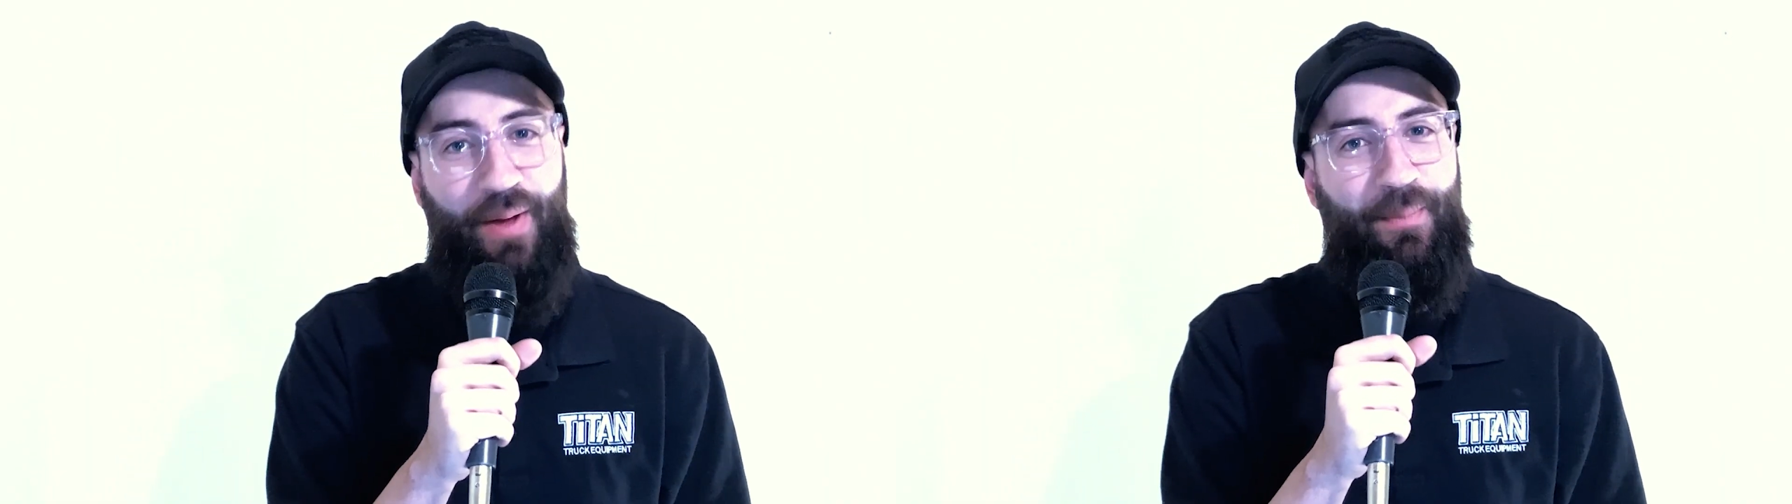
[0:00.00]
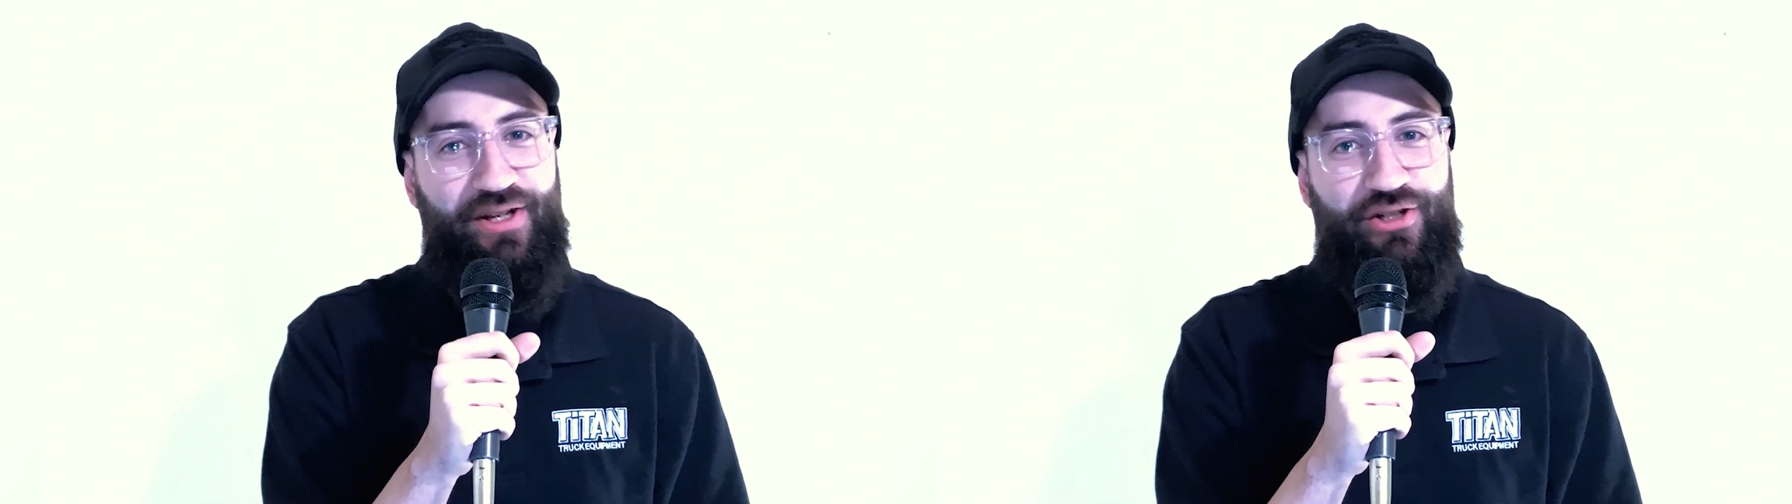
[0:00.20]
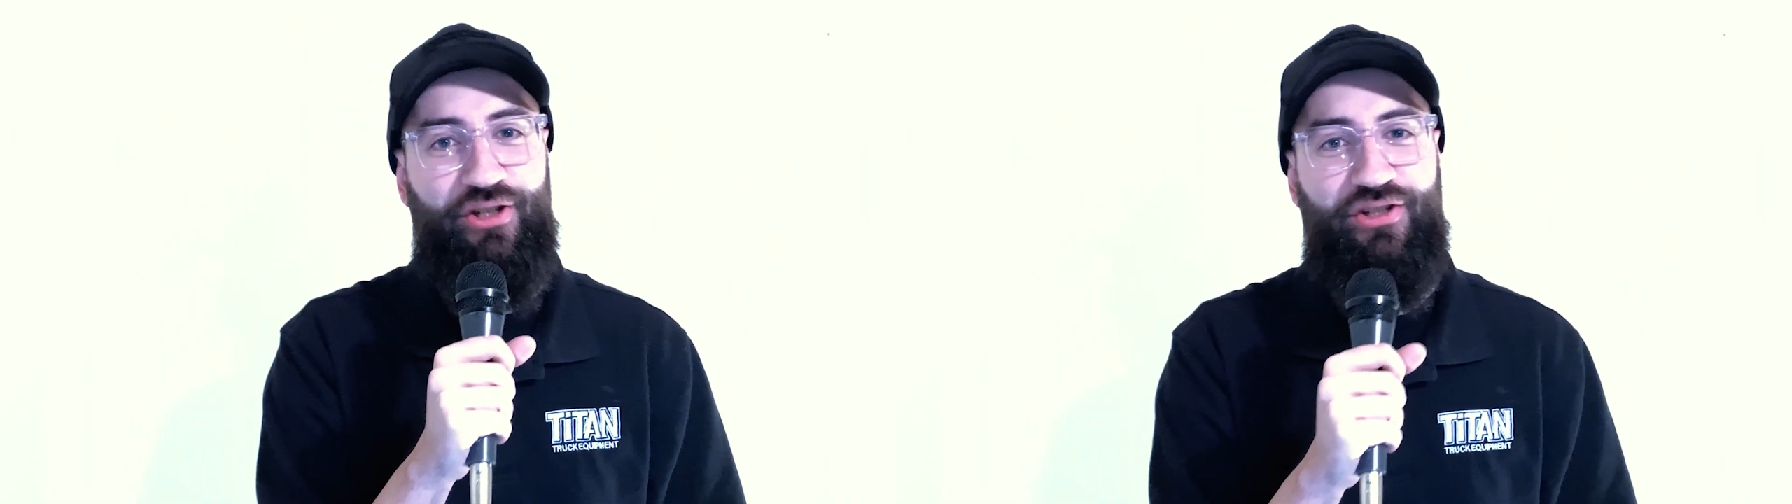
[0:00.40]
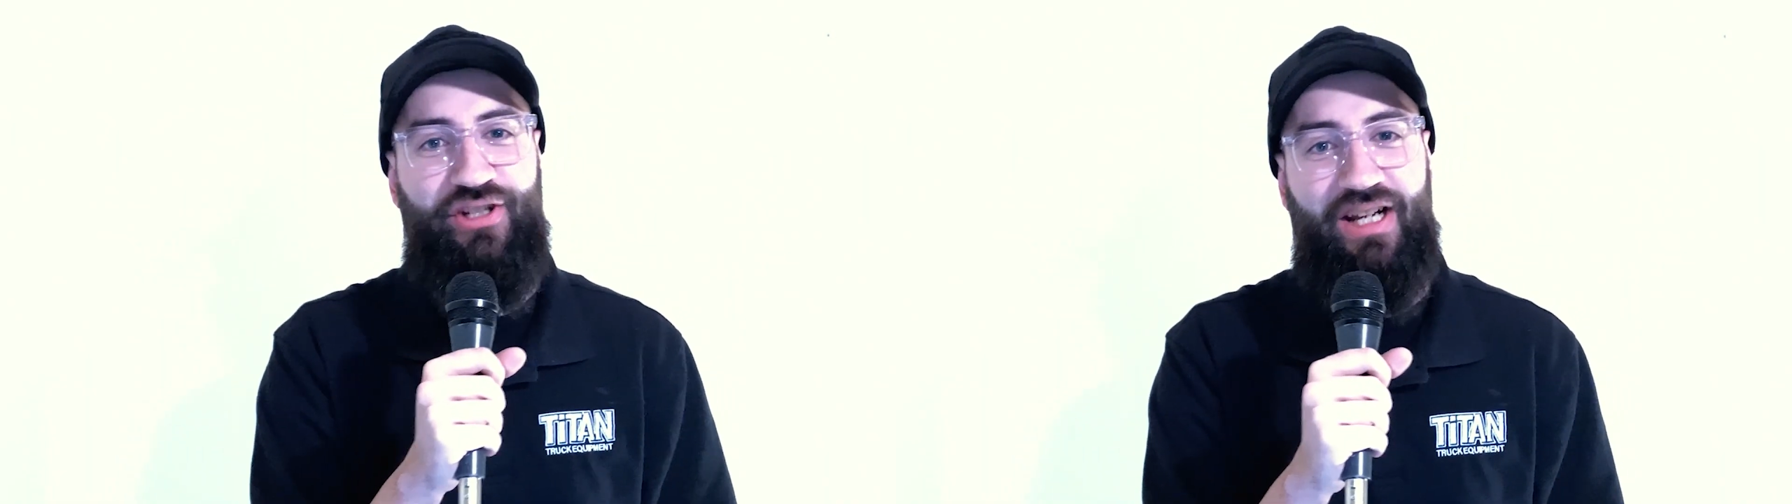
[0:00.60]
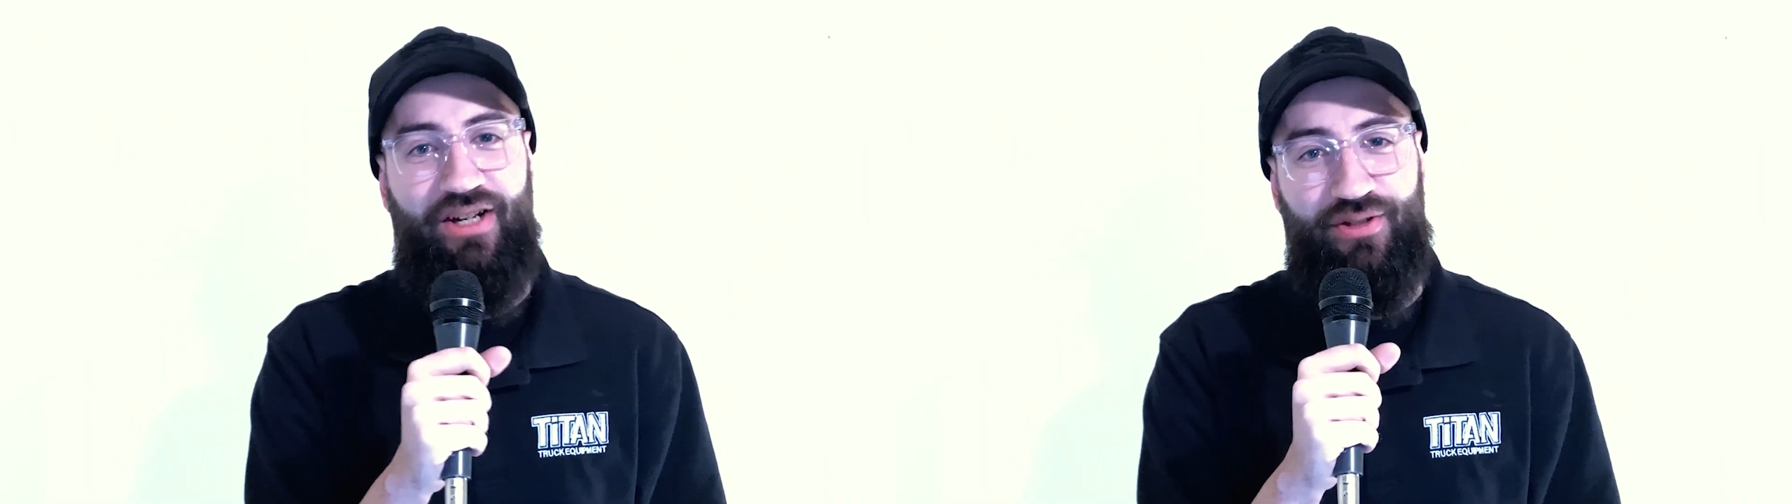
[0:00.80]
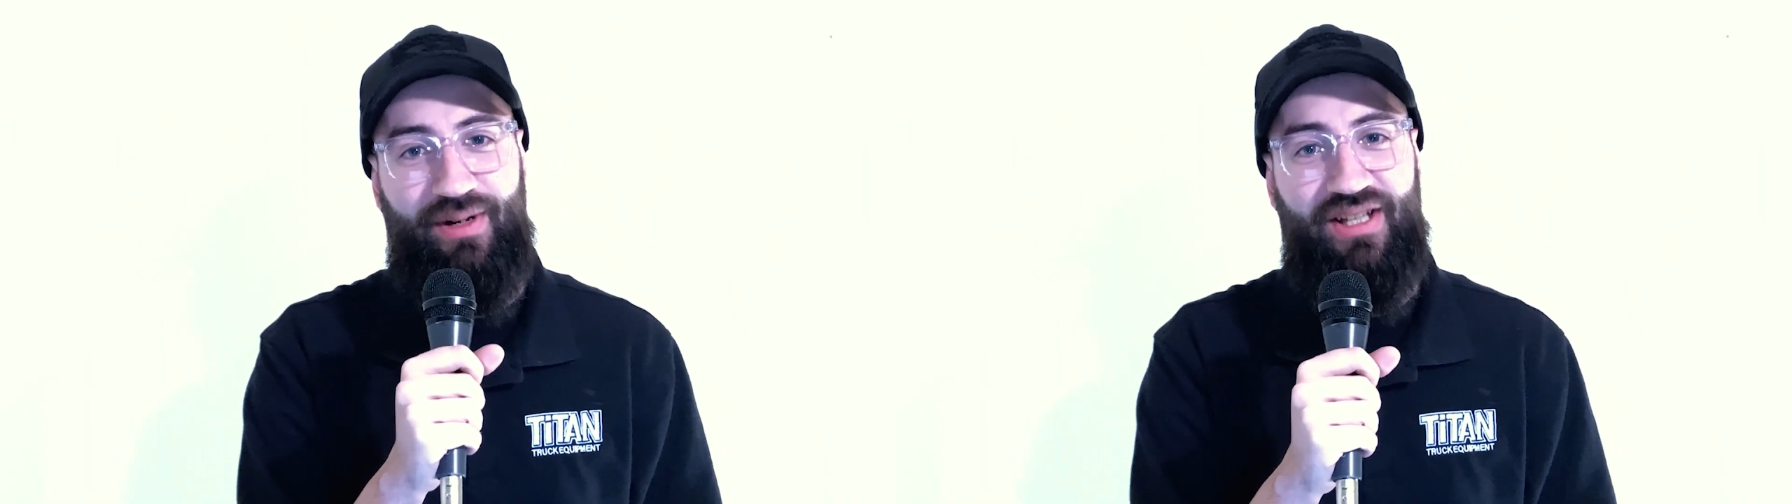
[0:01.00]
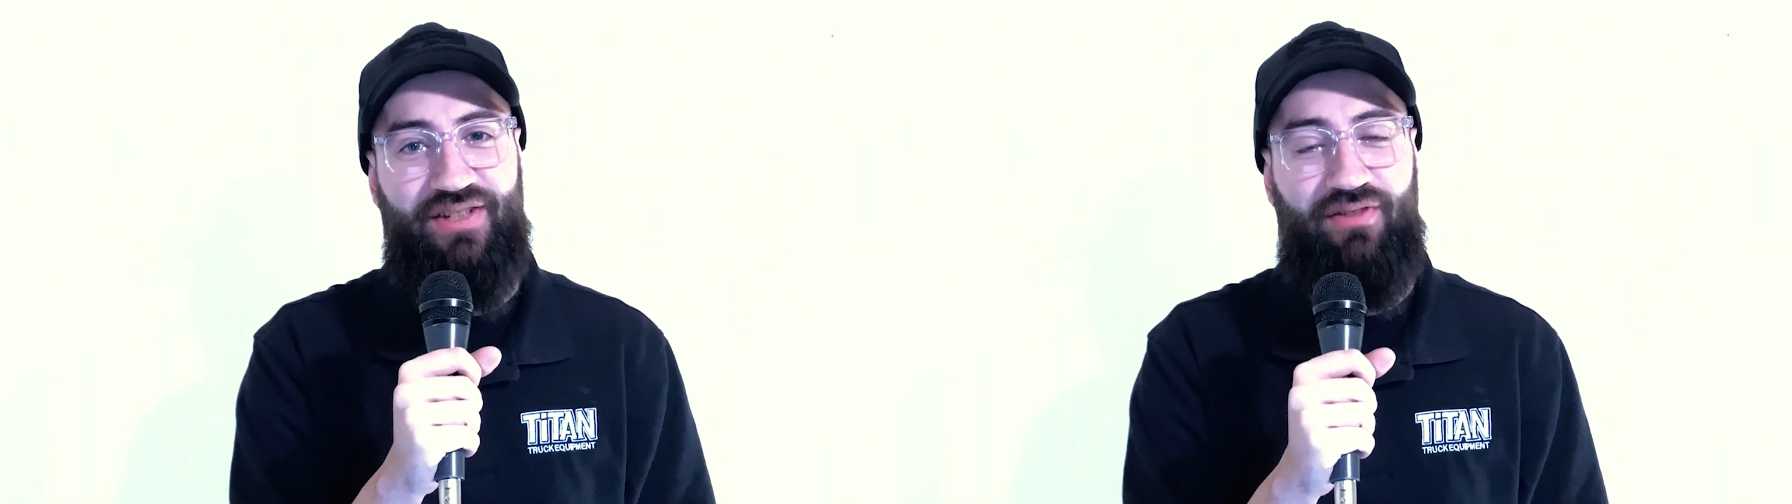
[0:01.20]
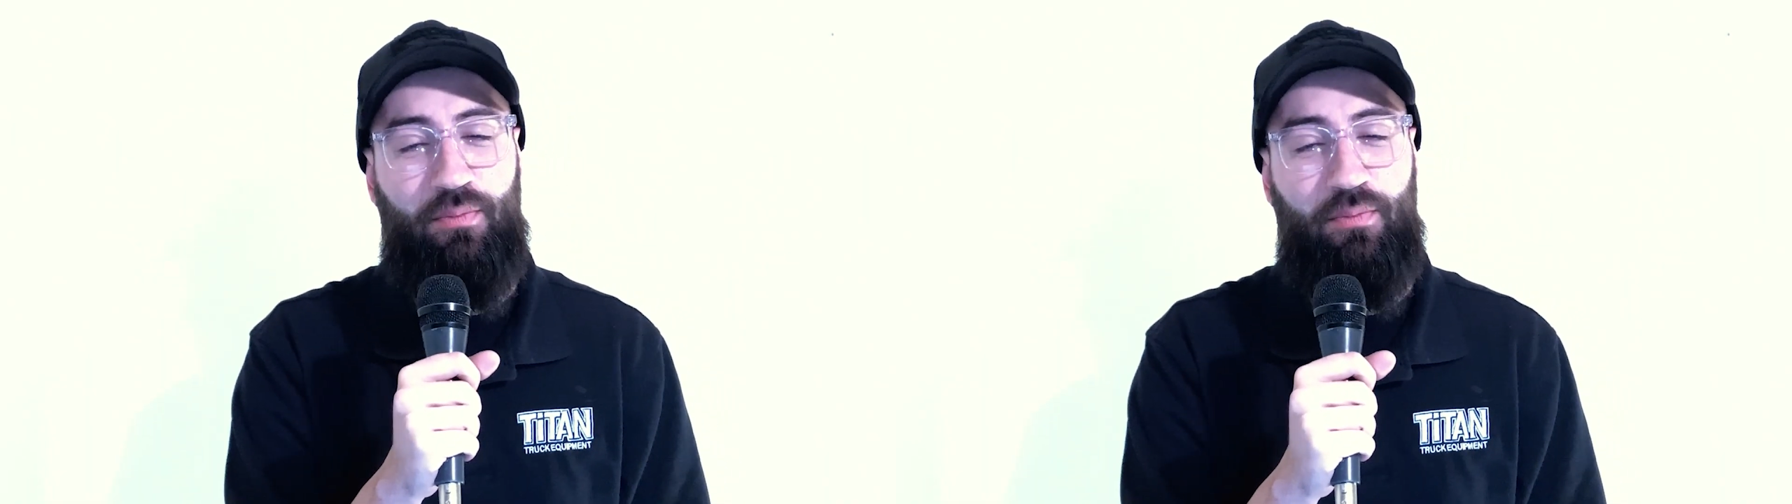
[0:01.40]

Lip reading: make sure you check out the rest of our